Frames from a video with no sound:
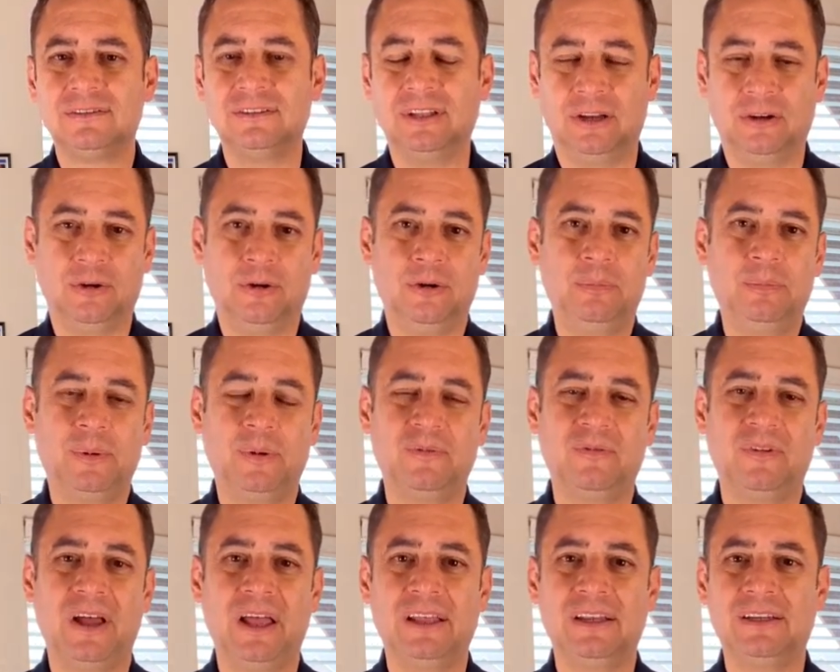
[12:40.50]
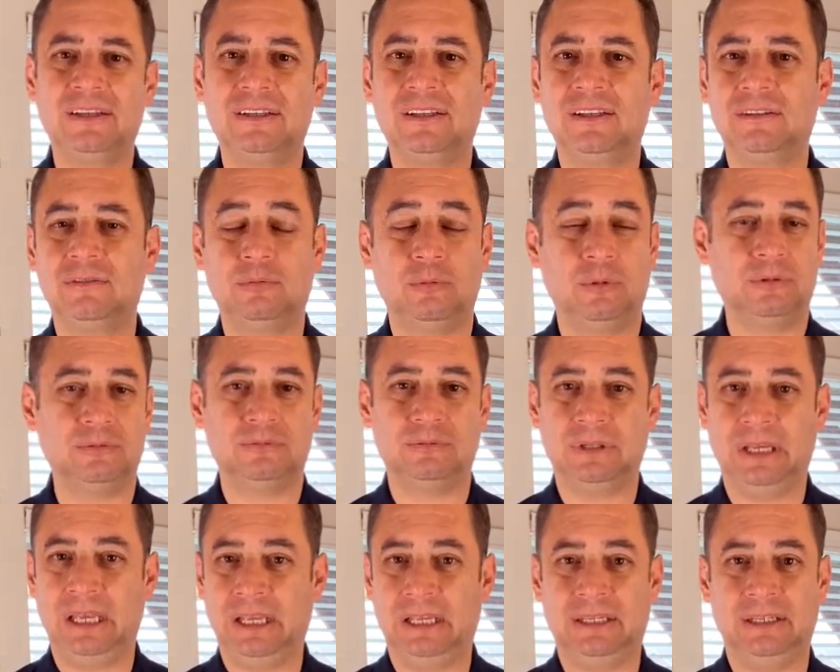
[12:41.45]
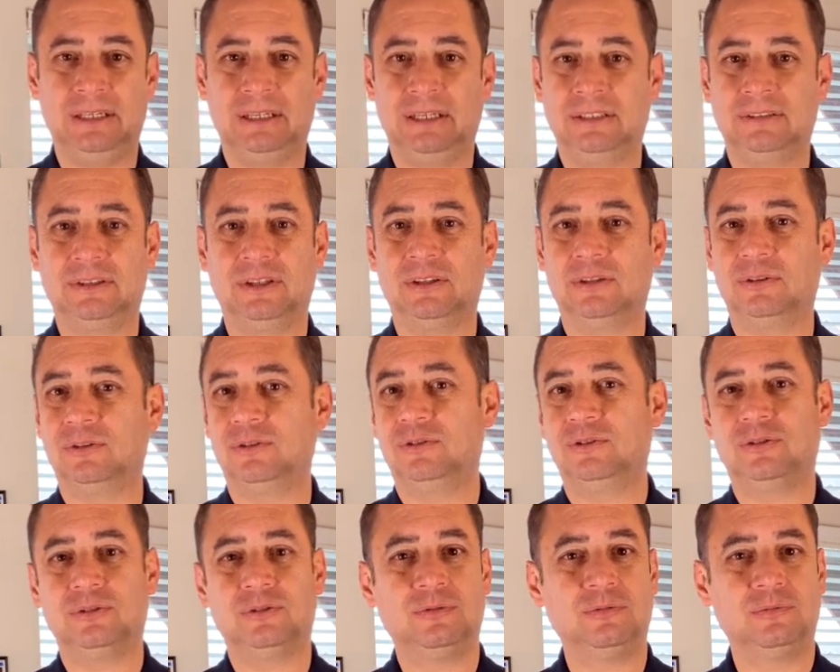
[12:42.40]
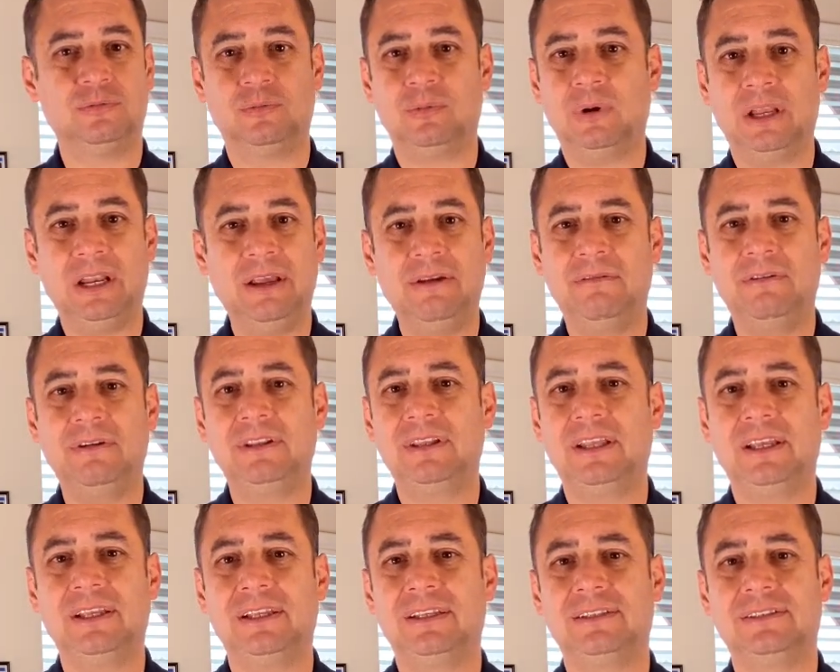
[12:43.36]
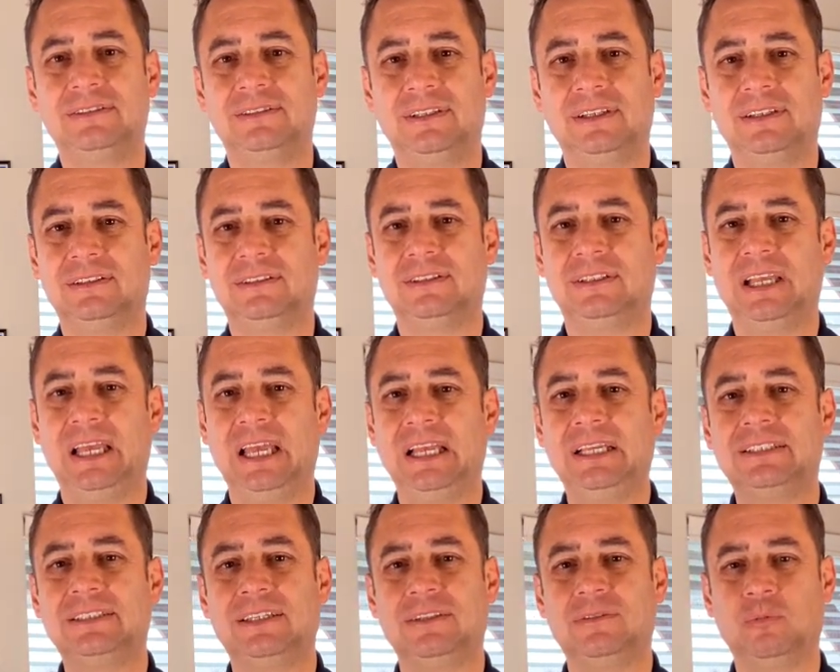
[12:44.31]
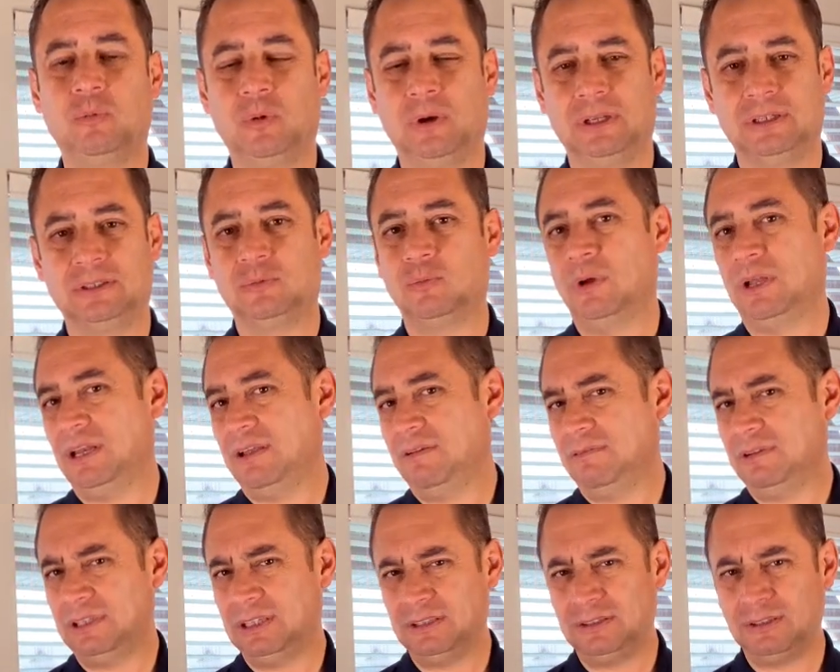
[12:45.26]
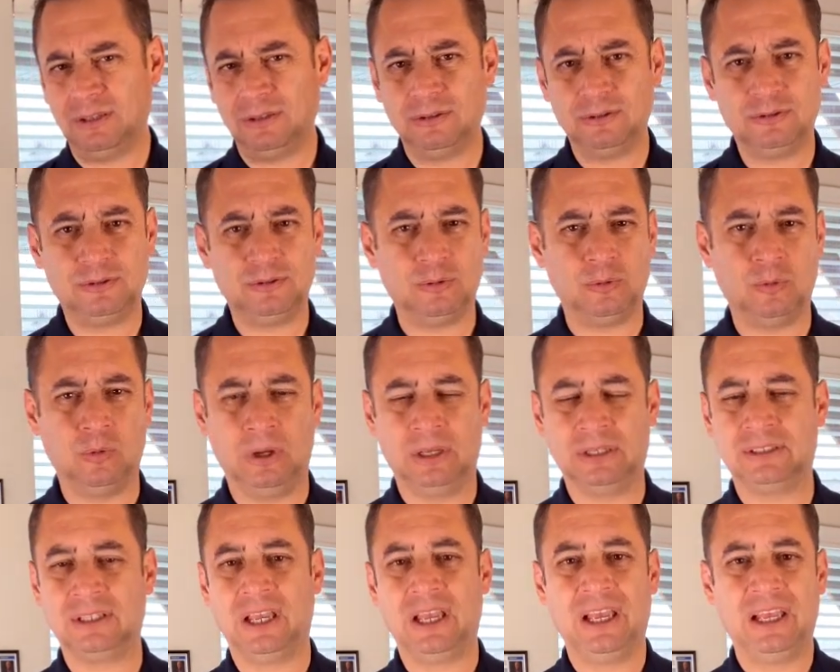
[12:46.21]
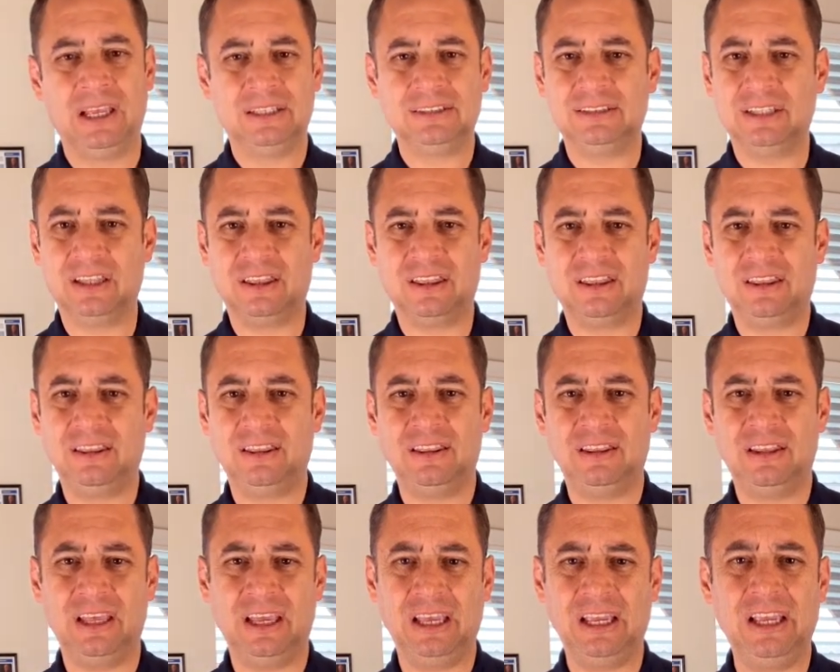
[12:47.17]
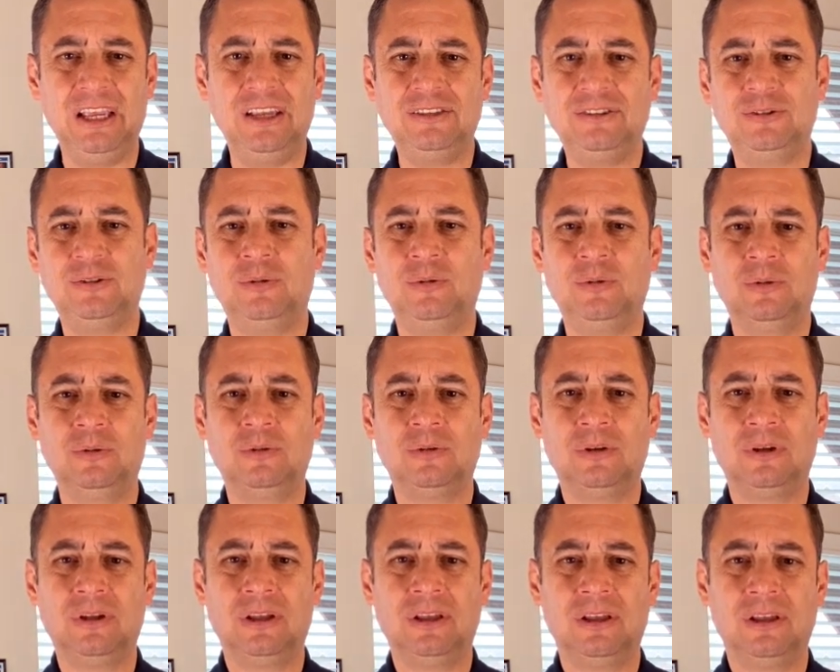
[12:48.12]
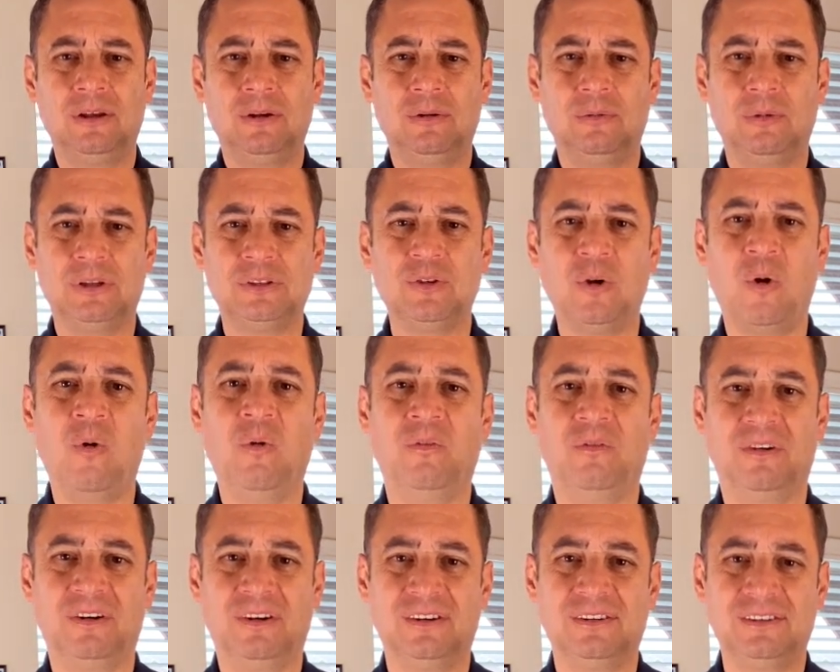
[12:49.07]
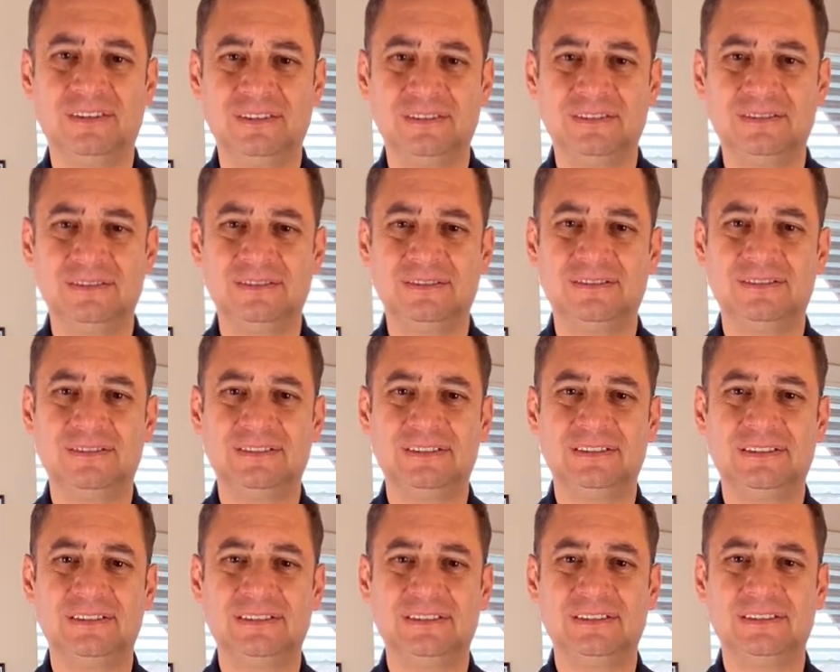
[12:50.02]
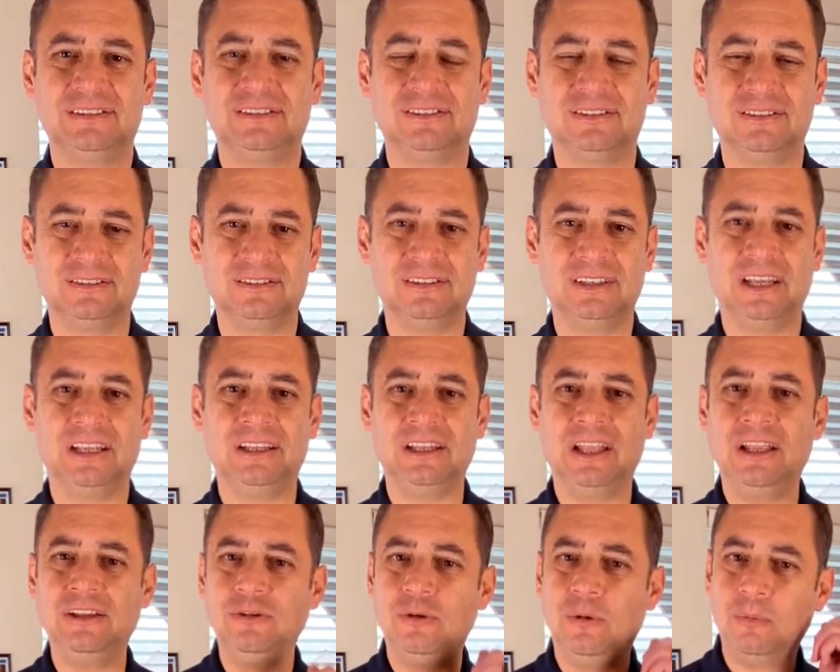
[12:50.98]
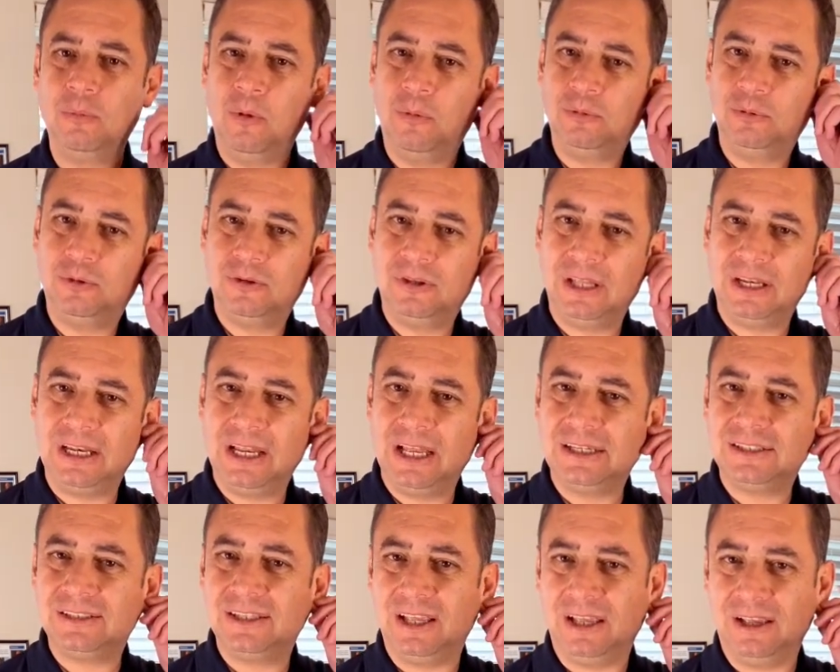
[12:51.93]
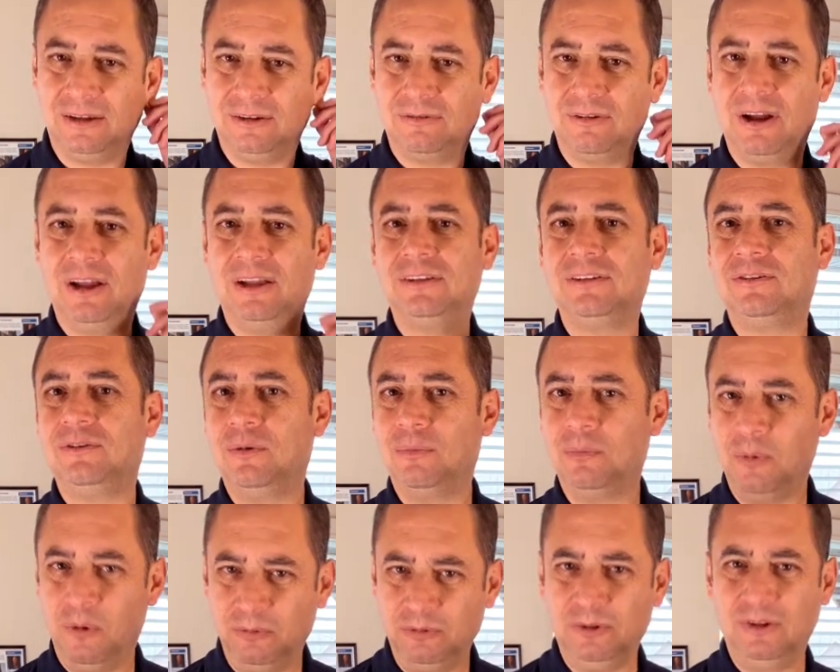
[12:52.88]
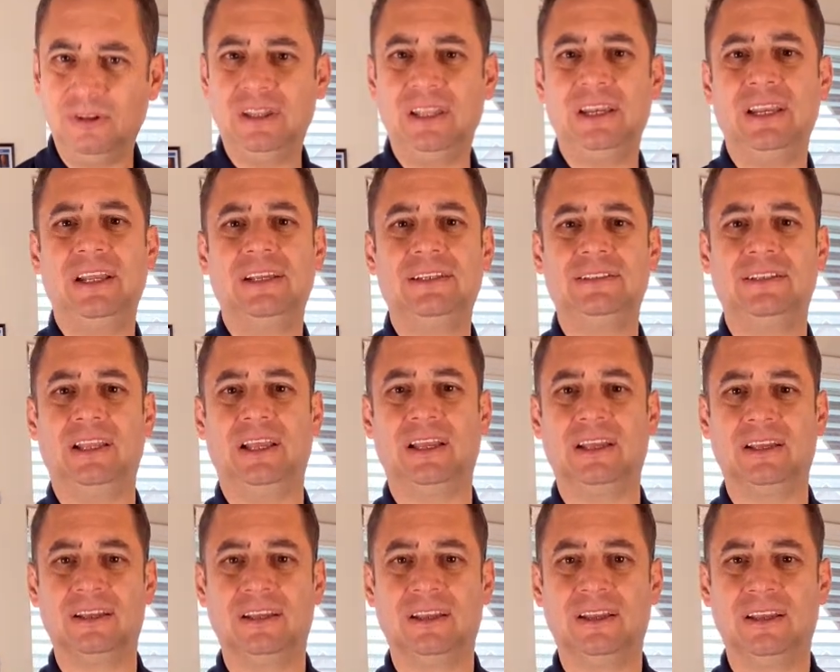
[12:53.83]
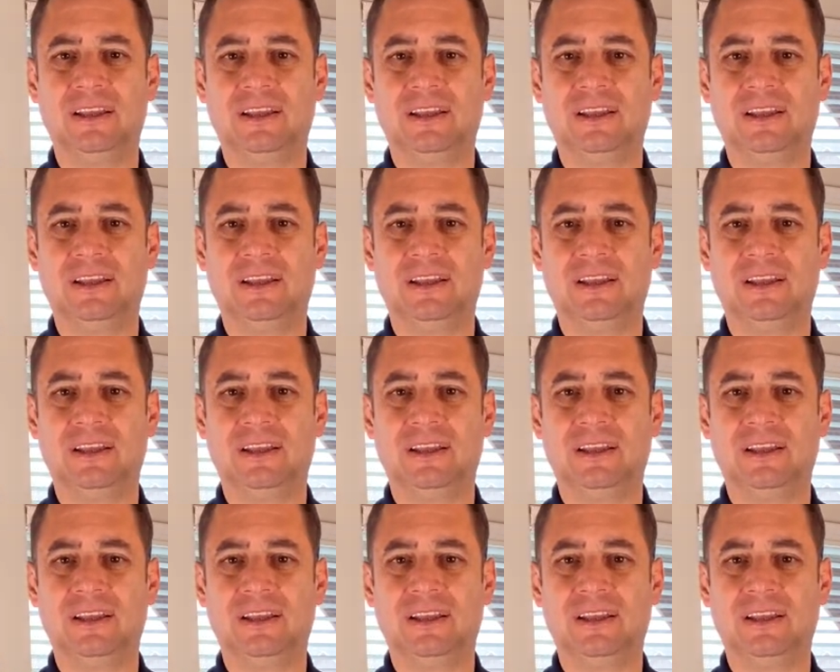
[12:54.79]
The Lord provided it with a solution. Whatever the exit was, whatever the solution was, the issue was over. So, and then you move to the next thing, right? You move to the next thing.